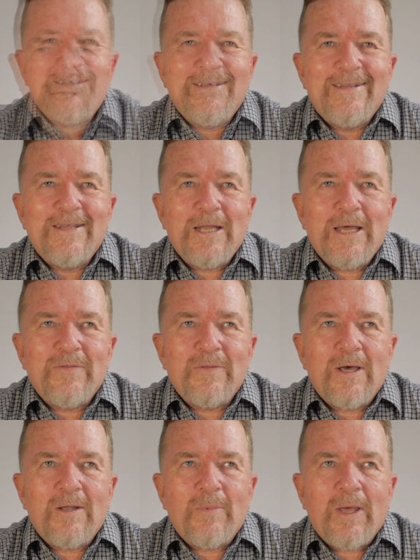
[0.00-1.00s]
And then I
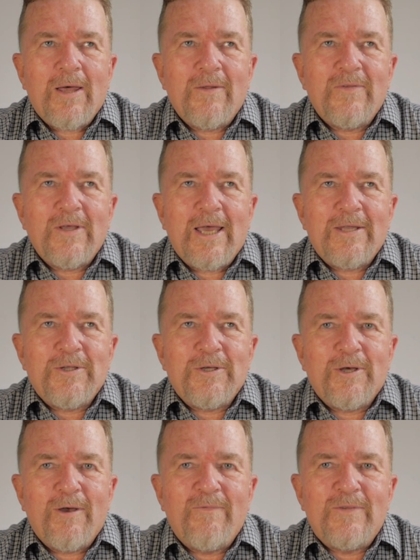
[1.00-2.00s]
thought about the
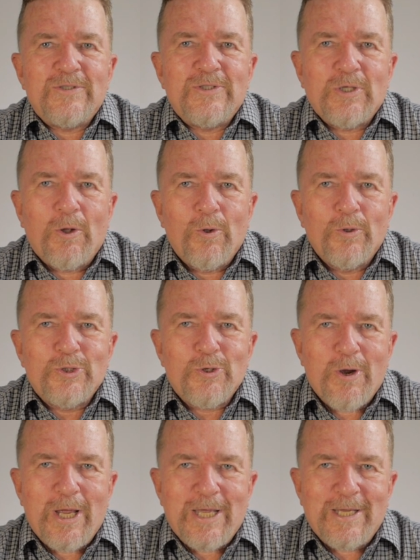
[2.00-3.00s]
idea of the soul
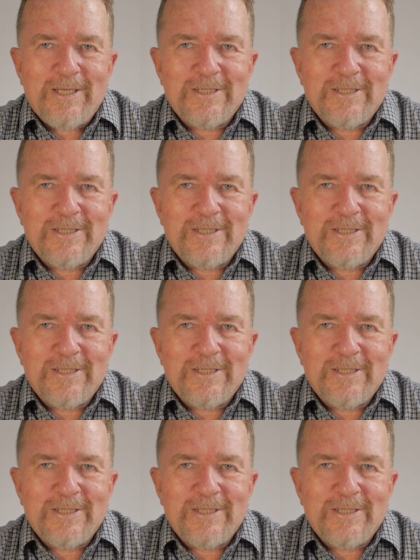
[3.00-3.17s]
train.